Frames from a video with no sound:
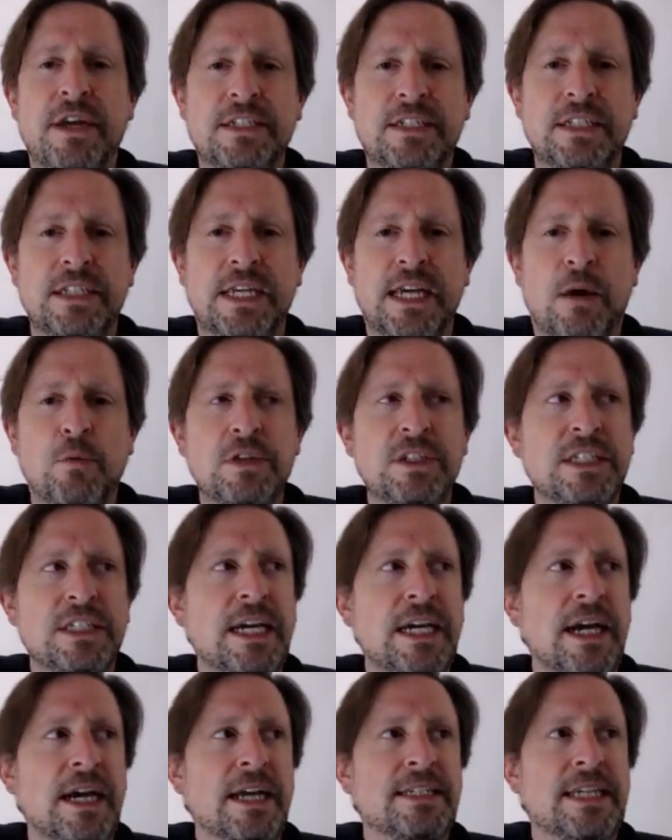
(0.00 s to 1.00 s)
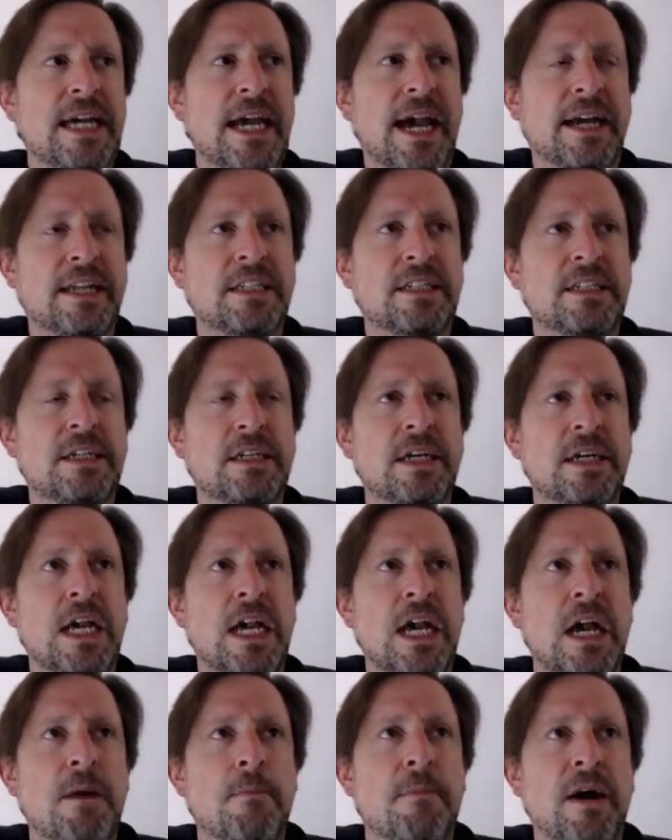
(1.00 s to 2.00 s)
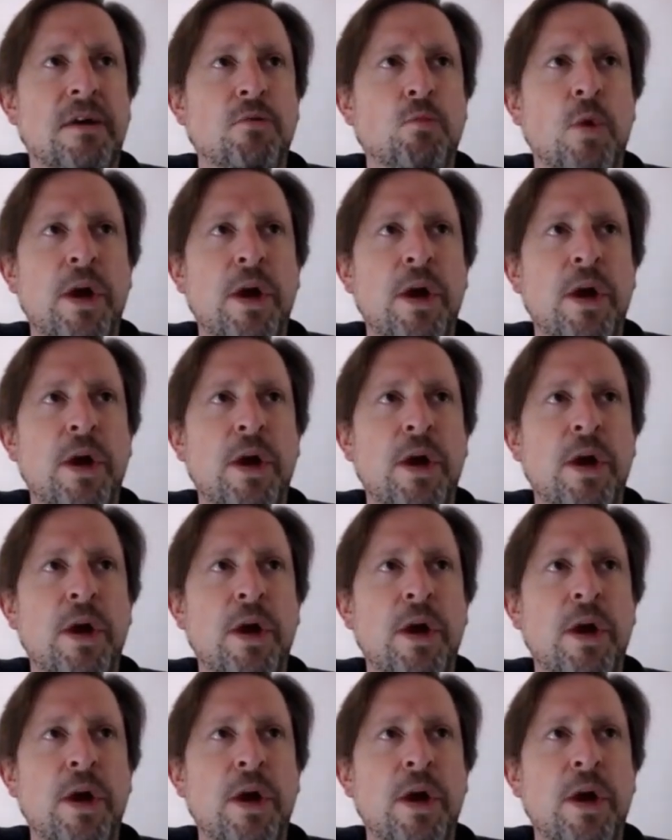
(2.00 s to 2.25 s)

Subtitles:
recently, I wouldn't say I attacked, but